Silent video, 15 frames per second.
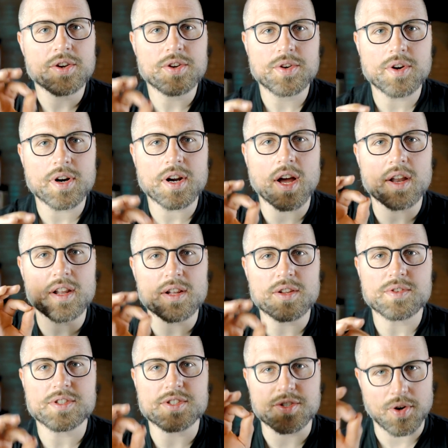you're gonna
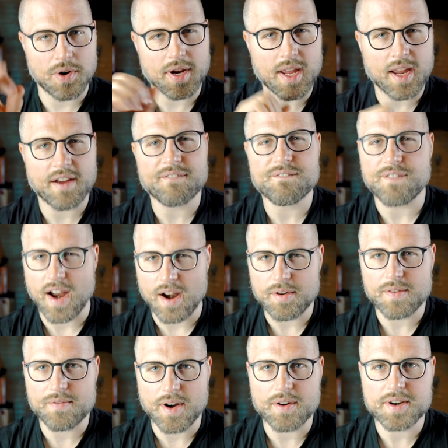lose your gear
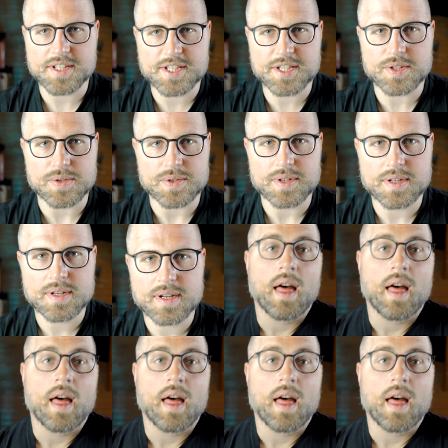very, very soon.